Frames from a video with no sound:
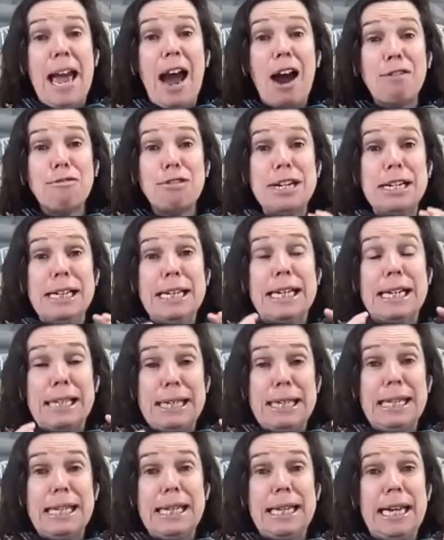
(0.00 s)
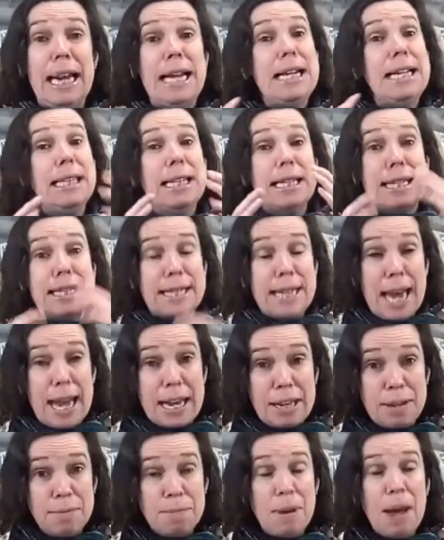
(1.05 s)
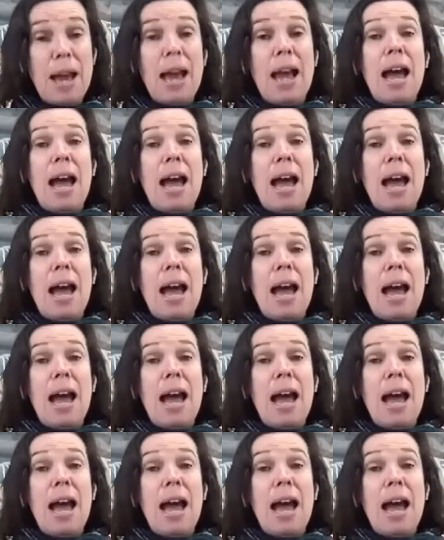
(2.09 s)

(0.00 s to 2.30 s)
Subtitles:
out really clearly and in the same